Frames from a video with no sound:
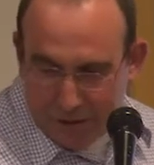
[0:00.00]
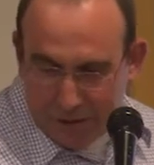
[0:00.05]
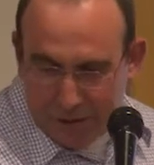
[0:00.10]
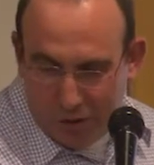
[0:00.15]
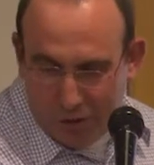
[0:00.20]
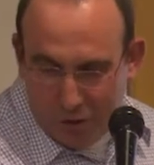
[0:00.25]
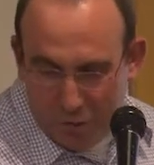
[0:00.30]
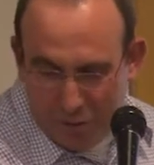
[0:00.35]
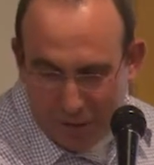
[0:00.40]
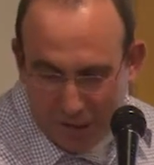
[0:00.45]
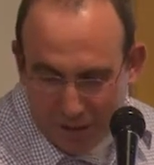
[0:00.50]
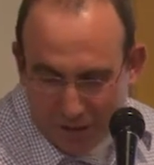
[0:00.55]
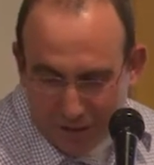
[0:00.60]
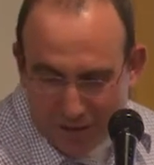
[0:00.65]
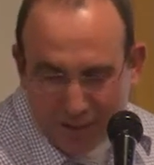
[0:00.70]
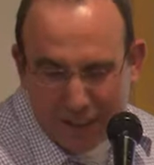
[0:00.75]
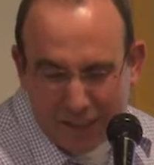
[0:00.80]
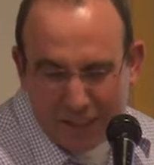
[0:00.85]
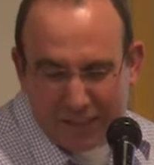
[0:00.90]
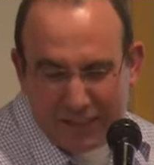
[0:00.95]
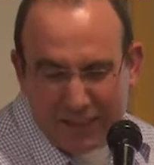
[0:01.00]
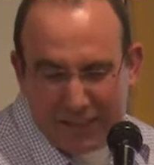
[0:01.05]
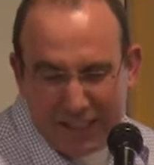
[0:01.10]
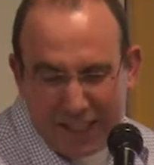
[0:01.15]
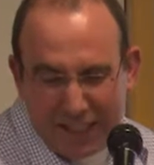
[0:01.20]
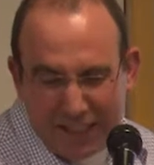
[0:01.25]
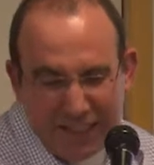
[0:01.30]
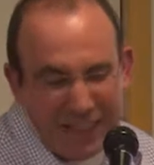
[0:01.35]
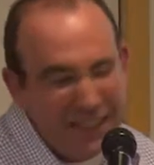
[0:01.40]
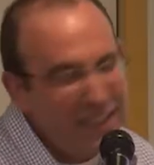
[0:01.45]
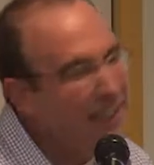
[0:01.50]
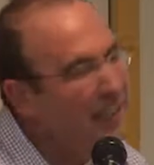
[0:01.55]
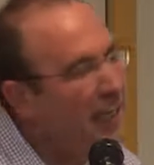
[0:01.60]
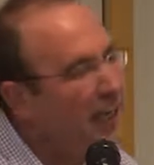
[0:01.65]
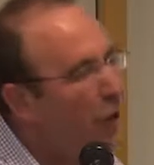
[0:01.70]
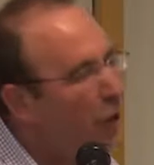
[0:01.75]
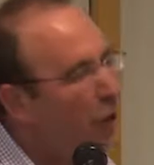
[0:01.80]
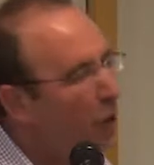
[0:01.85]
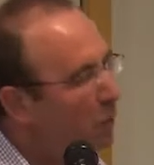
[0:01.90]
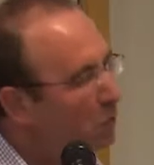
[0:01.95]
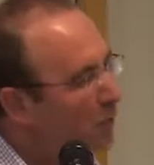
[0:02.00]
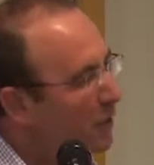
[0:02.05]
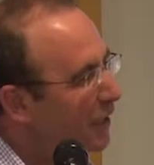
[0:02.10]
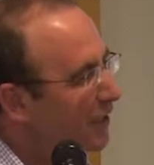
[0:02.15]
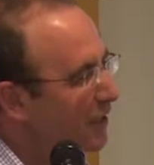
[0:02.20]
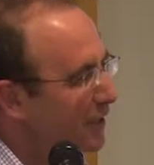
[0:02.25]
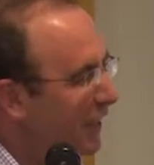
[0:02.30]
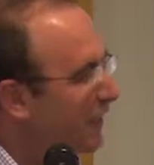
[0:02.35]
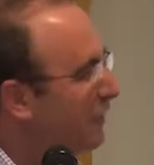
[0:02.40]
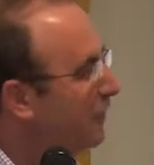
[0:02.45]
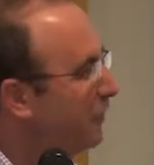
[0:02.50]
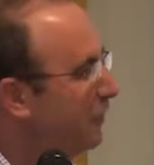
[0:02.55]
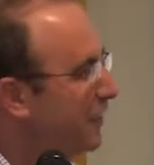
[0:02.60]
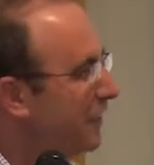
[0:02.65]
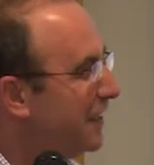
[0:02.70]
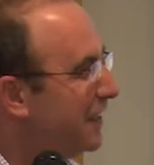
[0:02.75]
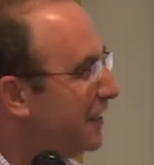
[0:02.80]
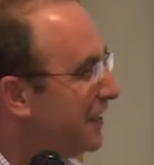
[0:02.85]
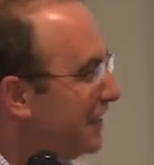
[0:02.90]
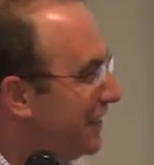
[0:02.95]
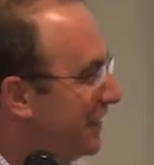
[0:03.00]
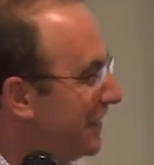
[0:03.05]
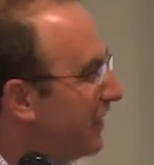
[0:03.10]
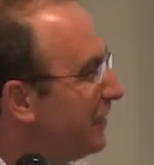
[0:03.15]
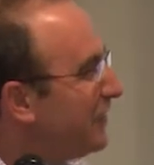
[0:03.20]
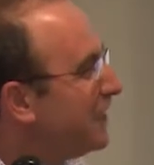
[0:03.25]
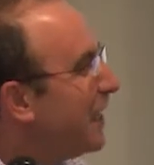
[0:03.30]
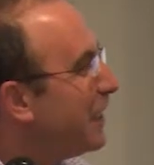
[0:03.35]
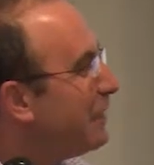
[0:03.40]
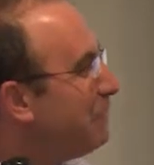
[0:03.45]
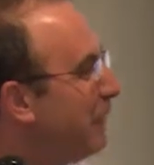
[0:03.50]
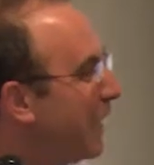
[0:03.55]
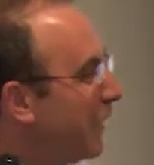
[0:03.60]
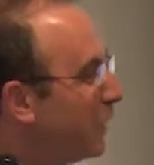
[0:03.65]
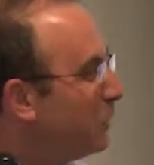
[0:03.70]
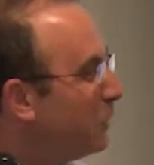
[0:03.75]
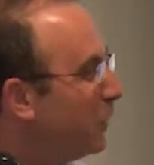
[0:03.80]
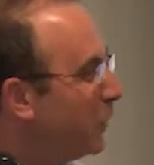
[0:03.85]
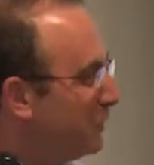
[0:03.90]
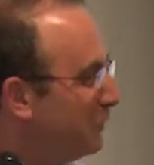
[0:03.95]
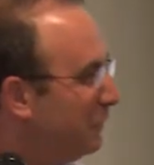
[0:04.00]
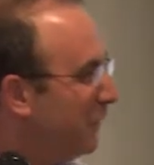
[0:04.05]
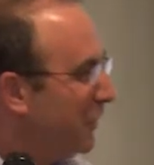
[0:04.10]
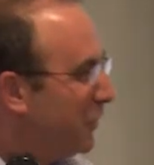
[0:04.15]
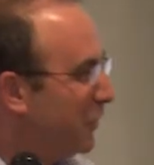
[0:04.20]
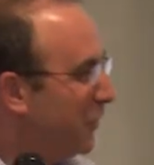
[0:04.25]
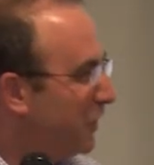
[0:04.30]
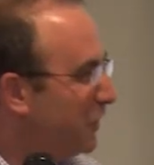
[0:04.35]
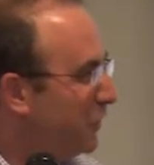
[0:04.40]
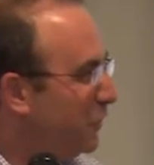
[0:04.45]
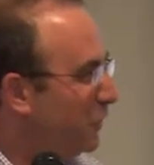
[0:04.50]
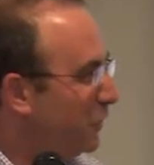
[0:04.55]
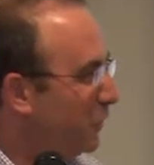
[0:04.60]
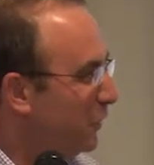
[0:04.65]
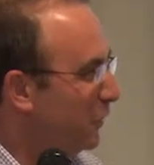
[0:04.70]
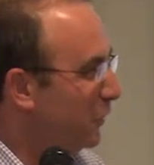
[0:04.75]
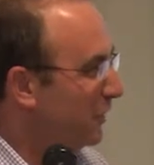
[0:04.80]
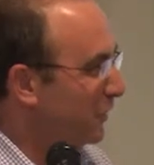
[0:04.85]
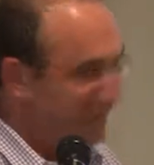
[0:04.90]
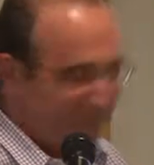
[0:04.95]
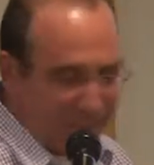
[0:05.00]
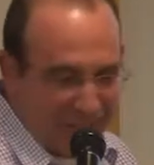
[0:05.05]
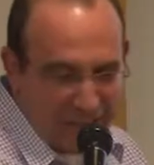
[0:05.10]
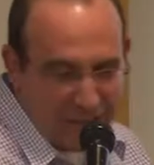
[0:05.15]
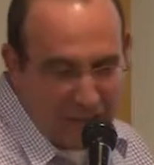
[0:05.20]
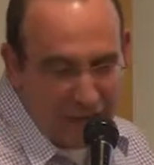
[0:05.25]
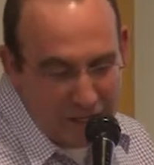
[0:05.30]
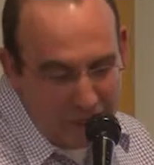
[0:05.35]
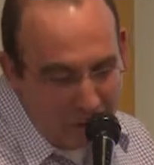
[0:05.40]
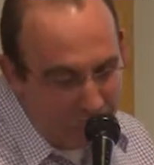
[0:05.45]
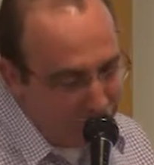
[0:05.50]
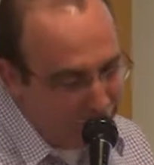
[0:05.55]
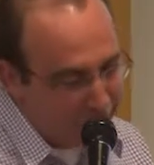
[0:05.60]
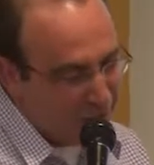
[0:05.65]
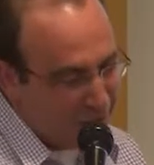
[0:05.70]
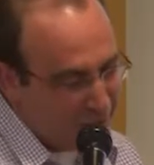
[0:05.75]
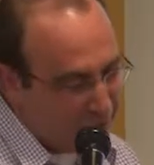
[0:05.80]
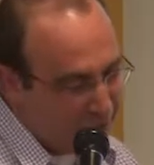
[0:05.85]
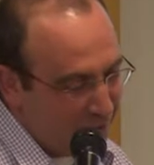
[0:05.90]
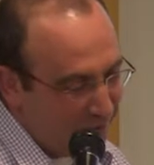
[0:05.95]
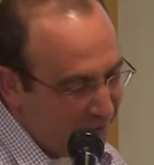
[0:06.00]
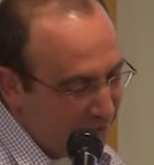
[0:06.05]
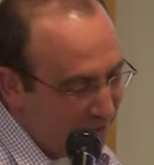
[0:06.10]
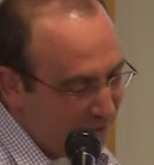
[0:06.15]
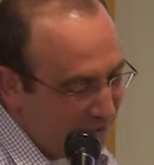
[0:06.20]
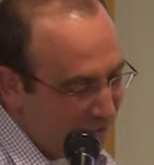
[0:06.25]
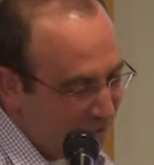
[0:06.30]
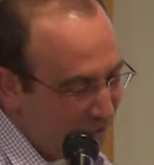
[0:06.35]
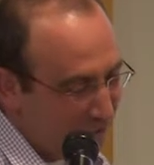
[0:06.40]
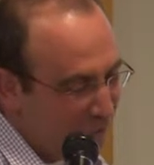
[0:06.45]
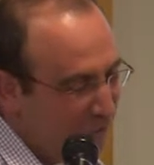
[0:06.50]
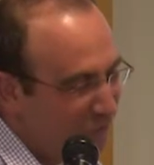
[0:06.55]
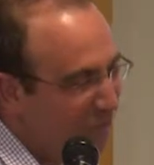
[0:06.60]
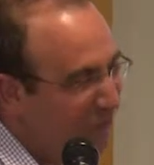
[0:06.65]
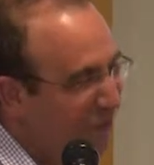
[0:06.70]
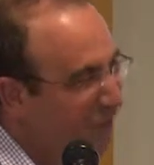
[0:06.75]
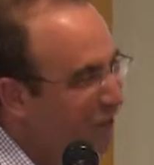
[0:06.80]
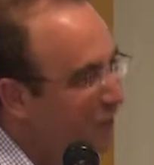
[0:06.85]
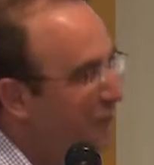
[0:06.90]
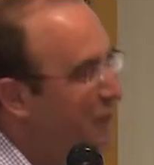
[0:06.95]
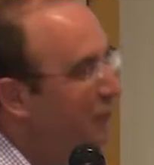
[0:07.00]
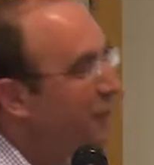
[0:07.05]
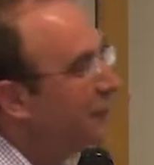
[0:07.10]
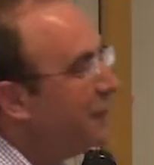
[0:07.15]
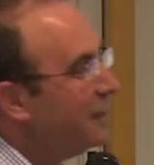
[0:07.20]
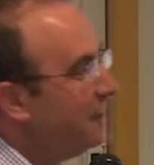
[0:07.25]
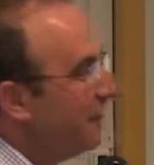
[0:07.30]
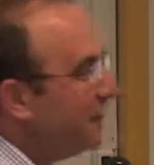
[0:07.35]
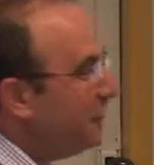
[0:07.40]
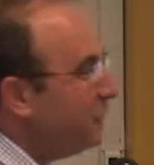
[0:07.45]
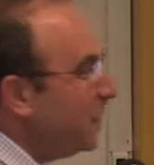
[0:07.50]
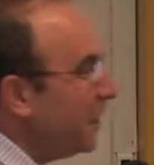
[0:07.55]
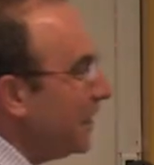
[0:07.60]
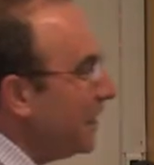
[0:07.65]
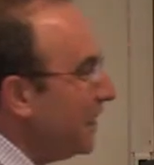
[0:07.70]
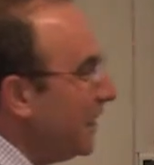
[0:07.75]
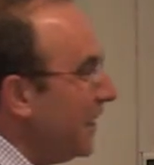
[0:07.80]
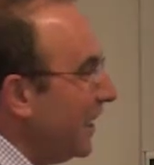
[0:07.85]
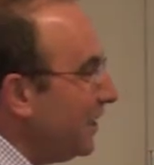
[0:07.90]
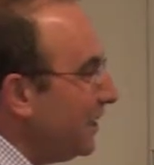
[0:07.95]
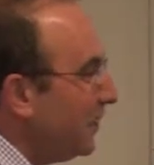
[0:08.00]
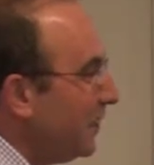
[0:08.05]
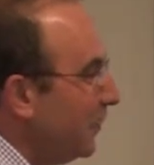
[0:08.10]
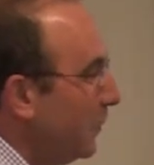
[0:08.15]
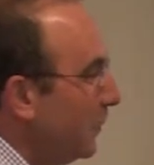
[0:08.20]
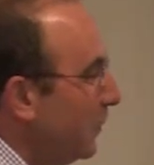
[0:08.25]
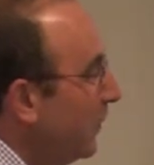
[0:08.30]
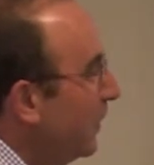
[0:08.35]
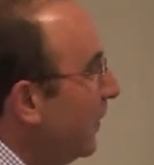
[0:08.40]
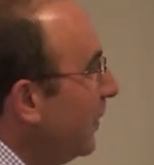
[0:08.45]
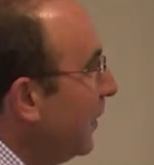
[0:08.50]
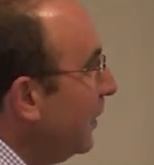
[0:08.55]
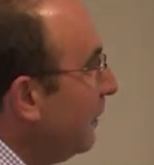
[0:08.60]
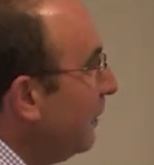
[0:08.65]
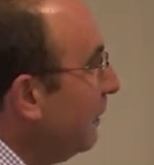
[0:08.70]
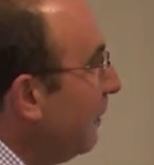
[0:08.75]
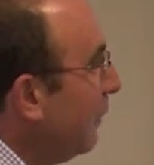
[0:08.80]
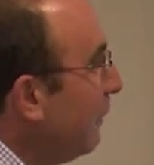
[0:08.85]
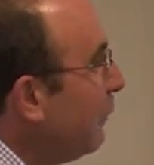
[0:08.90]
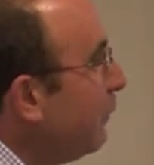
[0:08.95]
luminescence, nonlinear optics. I know that it sounds like buzzwords, but just to, I hope that I will convince you that we could get to very